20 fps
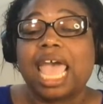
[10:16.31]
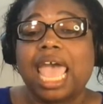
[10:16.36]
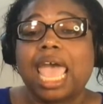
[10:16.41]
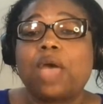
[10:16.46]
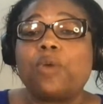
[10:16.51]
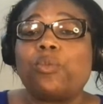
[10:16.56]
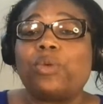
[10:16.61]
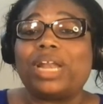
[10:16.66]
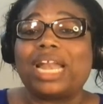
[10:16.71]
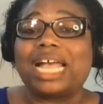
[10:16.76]

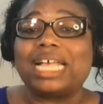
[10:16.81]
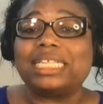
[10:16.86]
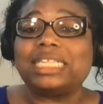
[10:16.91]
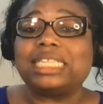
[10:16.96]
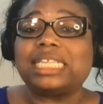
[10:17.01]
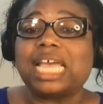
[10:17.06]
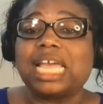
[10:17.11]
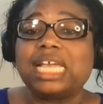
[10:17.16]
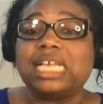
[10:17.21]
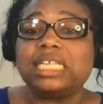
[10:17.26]
And when I
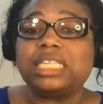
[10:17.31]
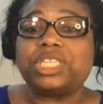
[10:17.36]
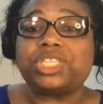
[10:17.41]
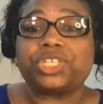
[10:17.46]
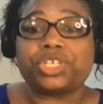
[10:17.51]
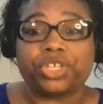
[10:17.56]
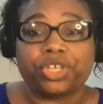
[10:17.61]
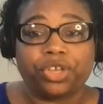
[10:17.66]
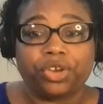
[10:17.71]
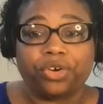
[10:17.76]
say
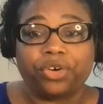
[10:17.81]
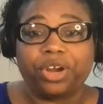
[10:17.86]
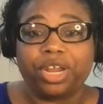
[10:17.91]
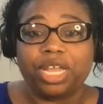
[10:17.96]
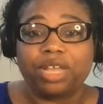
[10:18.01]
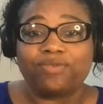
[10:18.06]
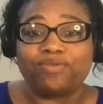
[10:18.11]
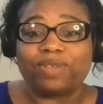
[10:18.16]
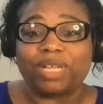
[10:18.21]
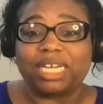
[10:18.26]

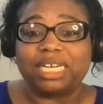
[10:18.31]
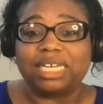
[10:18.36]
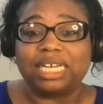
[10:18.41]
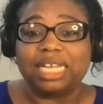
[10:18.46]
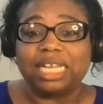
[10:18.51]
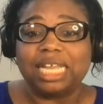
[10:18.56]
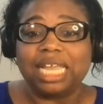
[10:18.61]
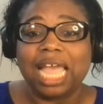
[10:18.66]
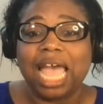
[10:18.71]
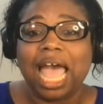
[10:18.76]
securing
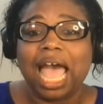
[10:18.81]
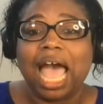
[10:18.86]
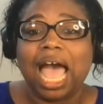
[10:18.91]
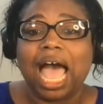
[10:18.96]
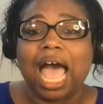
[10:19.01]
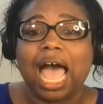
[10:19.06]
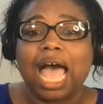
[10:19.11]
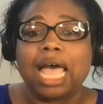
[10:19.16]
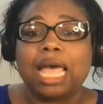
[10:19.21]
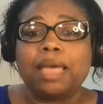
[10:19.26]
funding,
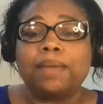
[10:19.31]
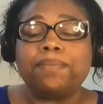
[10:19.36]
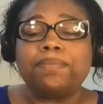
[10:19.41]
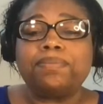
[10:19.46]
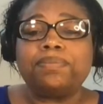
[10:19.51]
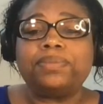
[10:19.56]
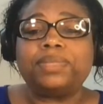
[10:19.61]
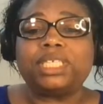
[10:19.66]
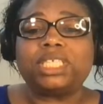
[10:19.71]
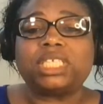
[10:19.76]

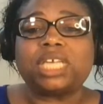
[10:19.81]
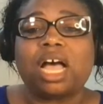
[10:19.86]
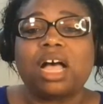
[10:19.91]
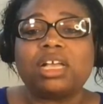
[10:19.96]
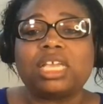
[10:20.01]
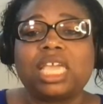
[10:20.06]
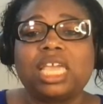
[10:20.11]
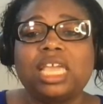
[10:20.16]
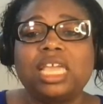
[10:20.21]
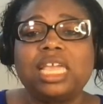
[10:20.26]
I'm
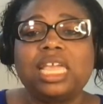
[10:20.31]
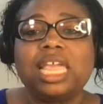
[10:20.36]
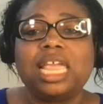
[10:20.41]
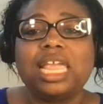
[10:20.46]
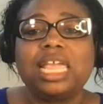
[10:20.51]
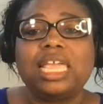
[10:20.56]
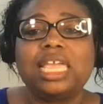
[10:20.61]
talking